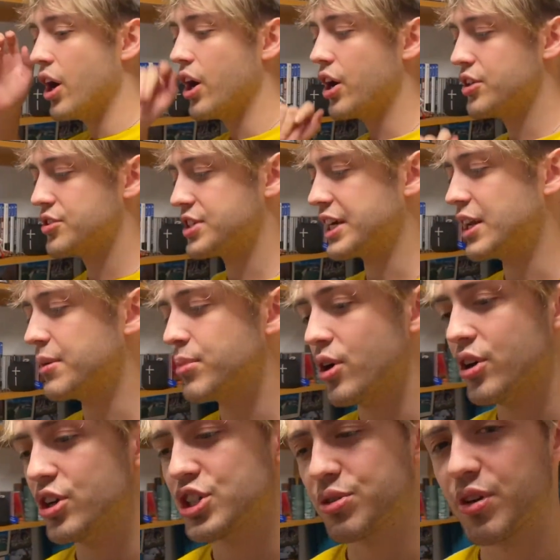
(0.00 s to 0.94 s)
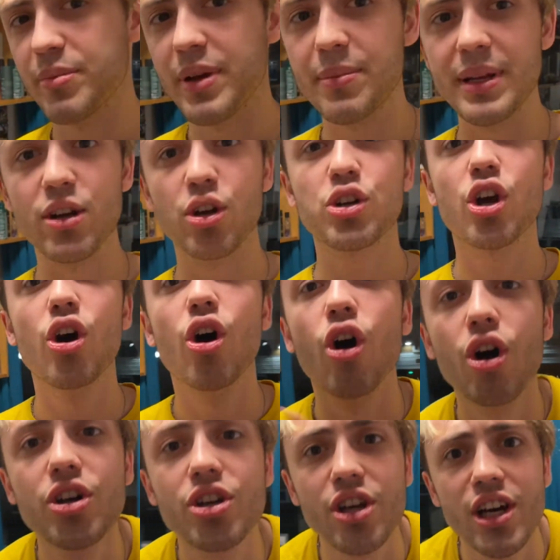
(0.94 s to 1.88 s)
Tina Burner, she would have made me look
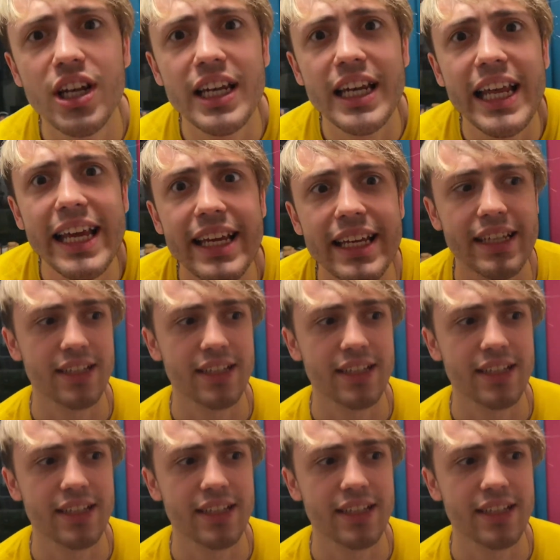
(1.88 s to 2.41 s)
ugly.